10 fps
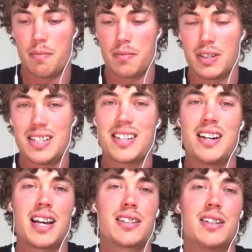
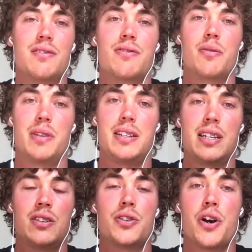disconnected from this
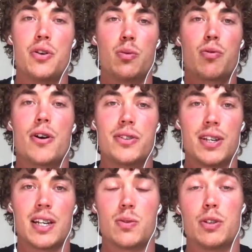internal
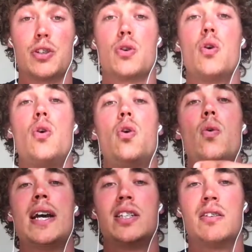process, which is
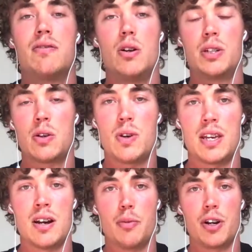always unfolding within
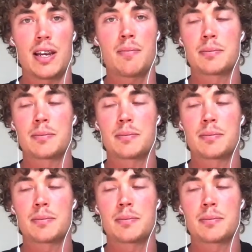our body.